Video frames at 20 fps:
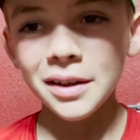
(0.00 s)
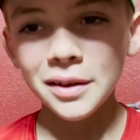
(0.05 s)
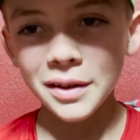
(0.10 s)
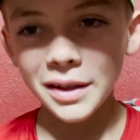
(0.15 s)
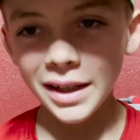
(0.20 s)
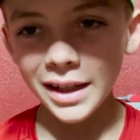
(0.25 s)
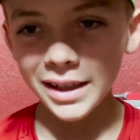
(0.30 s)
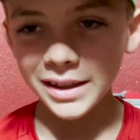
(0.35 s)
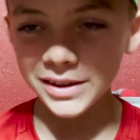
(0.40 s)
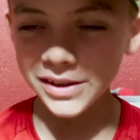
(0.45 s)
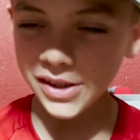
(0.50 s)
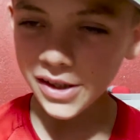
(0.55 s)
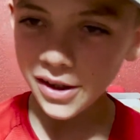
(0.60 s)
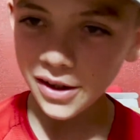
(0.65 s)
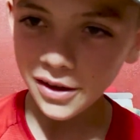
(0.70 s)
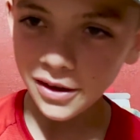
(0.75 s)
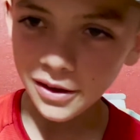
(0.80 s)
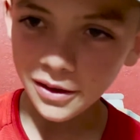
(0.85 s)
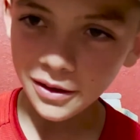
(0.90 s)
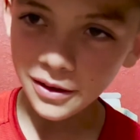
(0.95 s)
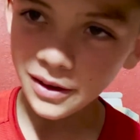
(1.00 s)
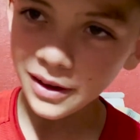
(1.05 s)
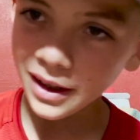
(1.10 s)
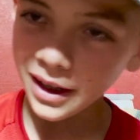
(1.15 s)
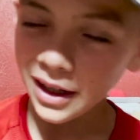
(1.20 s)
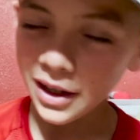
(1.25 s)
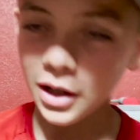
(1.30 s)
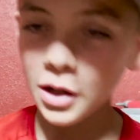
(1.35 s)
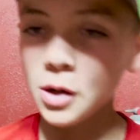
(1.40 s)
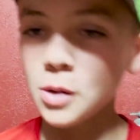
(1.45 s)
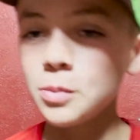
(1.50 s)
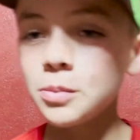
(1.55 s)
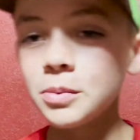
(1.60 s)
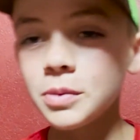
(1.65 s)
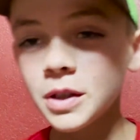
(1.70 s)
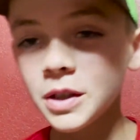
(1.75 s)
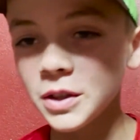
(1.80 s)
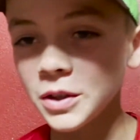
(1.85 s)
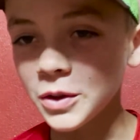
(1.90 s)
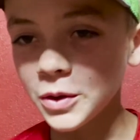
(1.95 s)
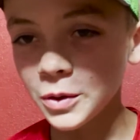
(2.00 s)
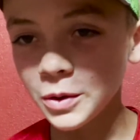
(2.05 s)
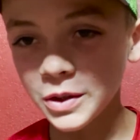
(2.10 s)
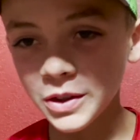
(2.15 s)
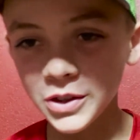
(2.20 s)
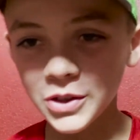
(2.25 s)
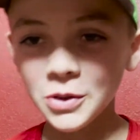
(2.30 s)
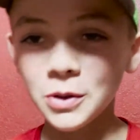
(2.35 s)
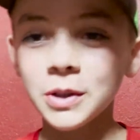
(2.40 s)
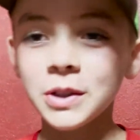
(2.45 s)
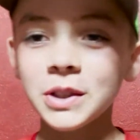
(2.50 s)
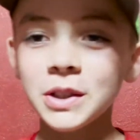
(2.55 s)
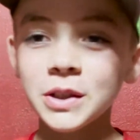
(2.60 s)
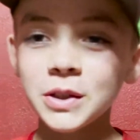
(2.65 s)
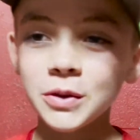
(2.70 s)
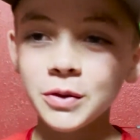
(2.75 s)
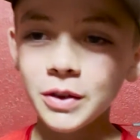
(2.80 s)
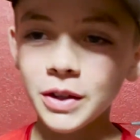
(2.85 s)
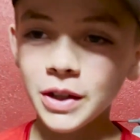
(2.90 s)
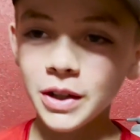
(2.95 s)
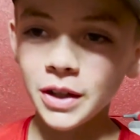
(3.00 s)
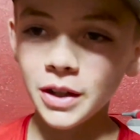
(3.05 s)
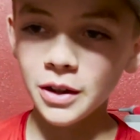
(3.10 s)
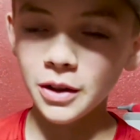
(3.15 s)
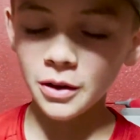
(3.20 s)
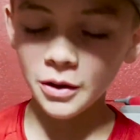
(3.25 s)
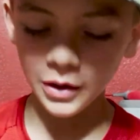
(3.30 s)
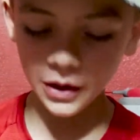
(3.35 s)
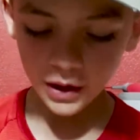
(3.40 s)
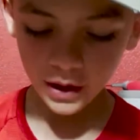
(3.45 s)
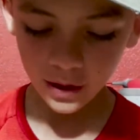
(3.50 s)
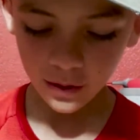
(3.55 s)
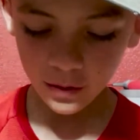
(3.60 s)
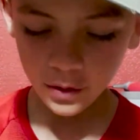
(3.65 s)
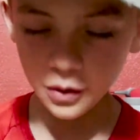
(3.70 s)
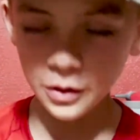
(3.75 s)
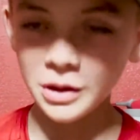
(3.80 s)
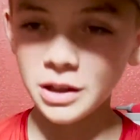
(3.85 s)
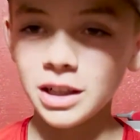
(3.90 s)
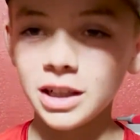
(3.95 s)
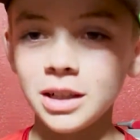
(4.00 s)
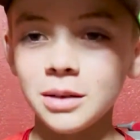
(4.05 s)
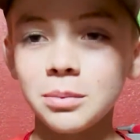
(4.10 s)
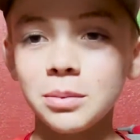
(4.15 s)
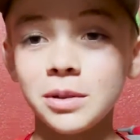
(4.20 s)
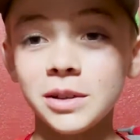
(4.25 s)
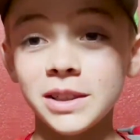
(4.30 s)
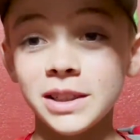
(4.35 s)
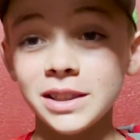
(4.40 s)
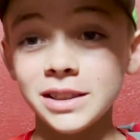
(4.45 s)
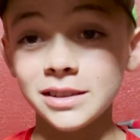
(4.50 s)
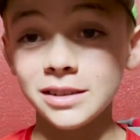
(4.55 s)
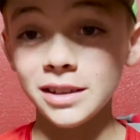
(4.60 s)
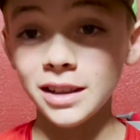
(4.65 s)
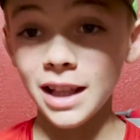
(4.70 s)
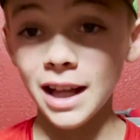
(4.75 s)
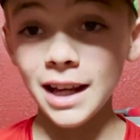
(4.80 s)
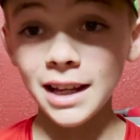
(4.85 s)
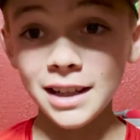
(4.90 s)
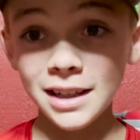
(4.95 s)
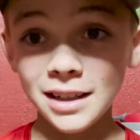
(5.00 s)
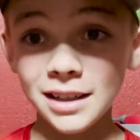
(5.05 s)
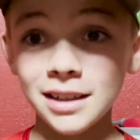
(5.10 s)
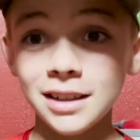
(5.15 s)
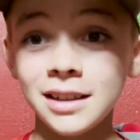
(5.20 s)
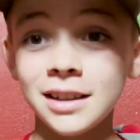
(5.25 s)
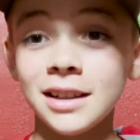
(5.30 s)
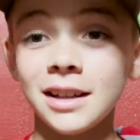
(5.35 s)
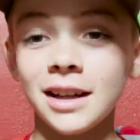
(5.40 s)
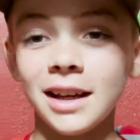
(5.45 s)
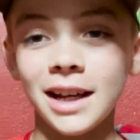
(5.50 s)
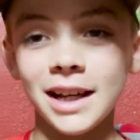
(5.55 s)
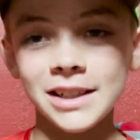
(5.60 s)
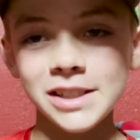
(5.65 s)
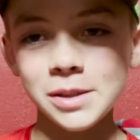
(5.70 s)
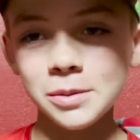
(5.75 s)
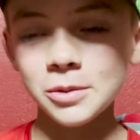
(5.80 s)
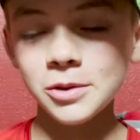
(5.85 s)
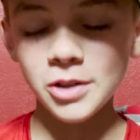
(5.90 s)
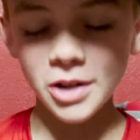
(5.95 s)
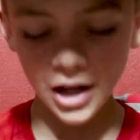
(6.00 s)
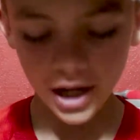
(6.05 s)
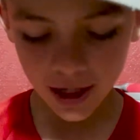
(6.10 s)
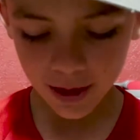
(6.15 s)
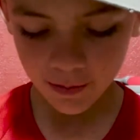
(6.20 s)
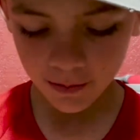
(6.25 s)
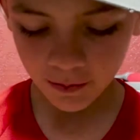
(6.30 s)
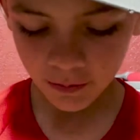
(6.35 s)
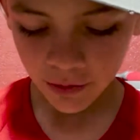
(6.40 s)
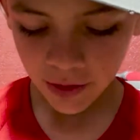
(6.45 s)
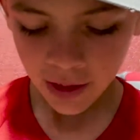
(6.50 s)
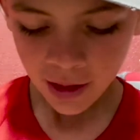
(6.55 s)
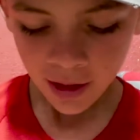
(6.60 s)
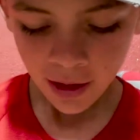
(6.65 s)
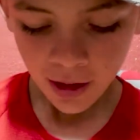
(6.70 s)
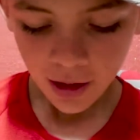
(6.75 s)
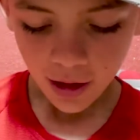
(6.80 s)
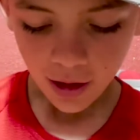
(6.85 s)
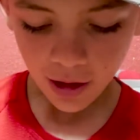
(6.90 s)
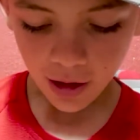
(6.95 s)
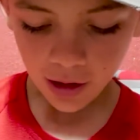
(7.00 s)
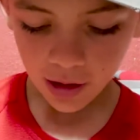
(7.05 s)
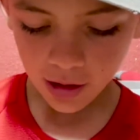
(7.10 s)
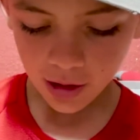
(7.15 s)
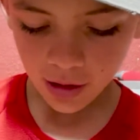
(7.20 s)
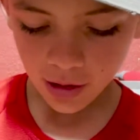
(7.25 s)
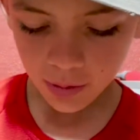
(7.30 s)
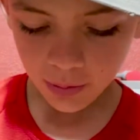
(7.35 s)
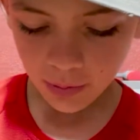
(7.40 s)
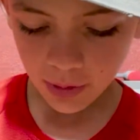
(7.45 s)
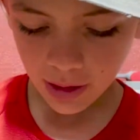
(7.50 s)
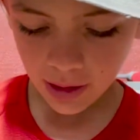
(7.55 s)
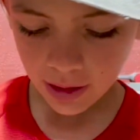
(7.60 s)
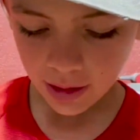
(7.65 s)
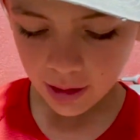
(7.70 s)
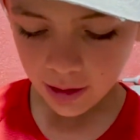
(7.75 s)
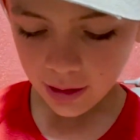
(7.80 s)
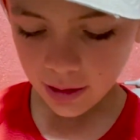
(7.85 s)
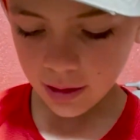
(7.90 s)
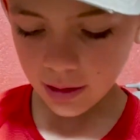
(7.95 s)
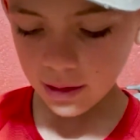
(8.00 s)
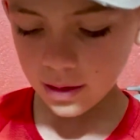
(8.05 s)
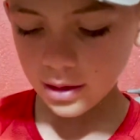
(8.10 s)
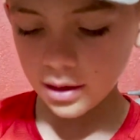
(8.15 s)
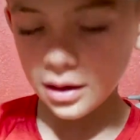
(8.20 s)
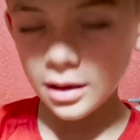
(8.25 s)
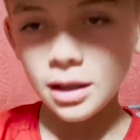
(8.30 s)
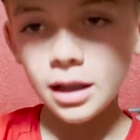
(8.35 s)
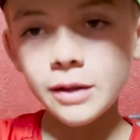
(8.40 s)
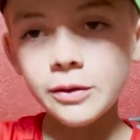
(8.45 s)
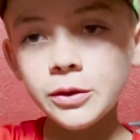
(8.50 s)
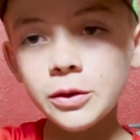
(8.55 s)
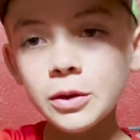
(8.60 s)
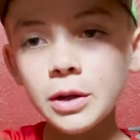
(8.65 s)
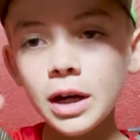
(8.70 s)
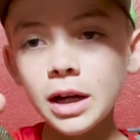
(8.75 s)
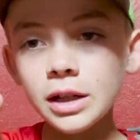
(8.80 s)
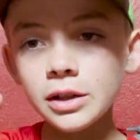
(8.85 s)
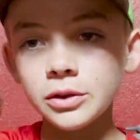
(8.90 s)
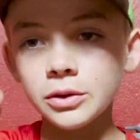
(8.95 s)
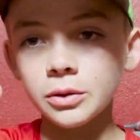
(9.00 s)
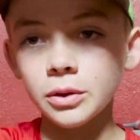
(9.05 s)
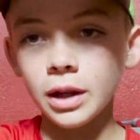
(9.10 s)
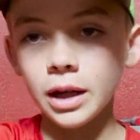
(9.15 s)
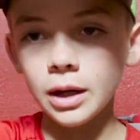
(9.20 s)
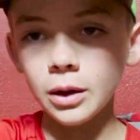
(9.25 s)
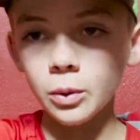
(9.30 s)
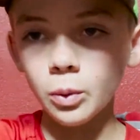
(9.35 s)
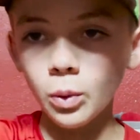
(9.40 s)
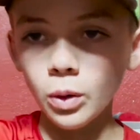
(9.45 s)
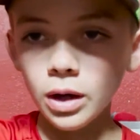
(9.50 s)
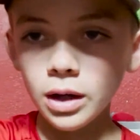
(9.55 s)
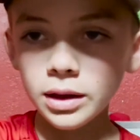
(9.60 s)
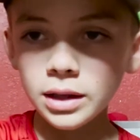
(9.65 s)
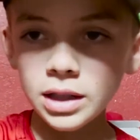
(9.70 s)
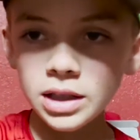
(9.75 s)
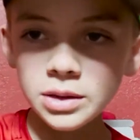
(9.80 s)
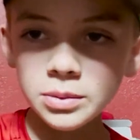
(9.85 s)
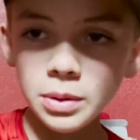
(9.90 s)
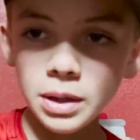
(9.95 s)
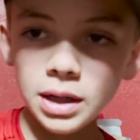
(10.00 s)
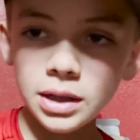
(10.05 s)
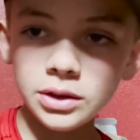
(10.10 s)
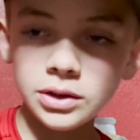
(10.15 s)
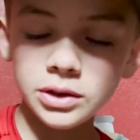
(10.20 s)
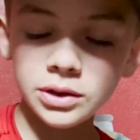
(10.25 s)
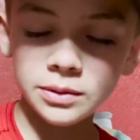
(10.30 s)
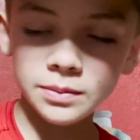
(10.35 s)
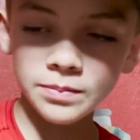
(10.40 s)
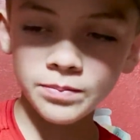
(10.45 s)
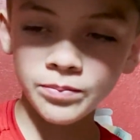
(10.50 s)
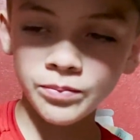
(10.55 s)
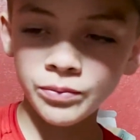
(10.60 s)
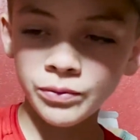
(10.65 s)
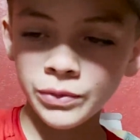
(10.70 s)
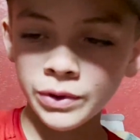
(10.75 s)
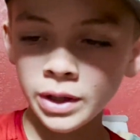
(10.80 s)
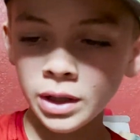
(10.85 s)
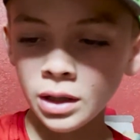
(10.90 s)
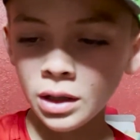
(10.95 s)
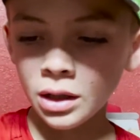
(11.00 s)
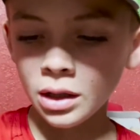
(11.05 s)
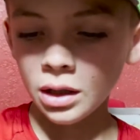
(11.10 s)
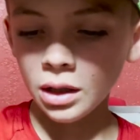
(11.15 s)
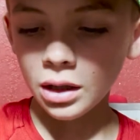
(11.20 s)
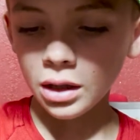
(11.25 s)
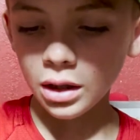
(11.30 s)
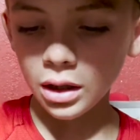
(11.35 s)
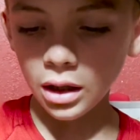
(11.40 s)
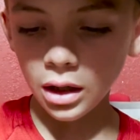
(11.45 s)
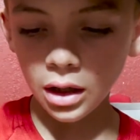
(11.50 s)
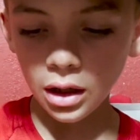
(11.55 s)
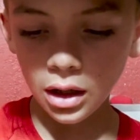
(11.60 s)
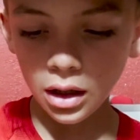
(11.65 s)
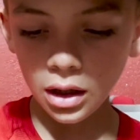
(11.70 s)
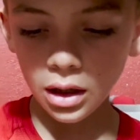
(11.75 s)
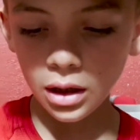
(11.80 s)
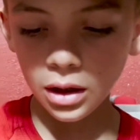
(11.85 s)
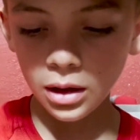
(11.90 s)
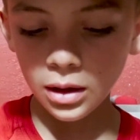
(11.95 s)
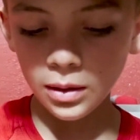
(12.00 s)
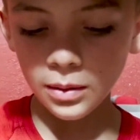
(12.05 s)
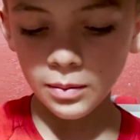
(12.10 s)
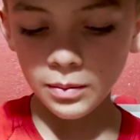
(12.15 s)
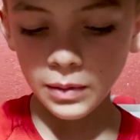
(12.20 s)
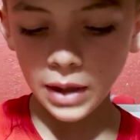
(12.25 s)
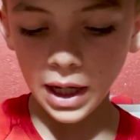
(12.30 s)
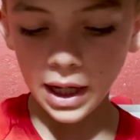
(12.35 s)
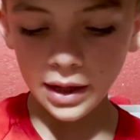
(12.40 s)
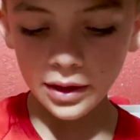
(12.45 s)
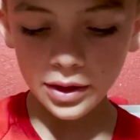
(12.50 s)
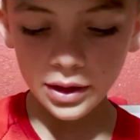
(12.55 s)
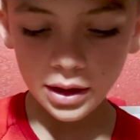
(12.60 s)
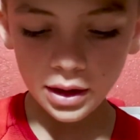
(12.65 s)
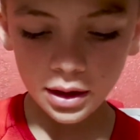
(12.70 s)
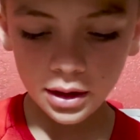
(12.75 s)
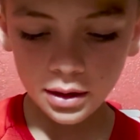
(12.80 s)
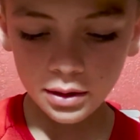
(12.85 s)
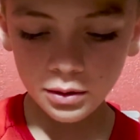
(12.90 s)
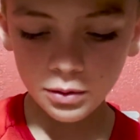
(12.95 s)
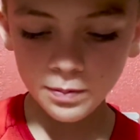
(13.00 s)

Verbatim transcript: Okay, so I hope you enjoyed this video. If you did, please like and subscribe. Um, and if you guys like want these baits, um, I think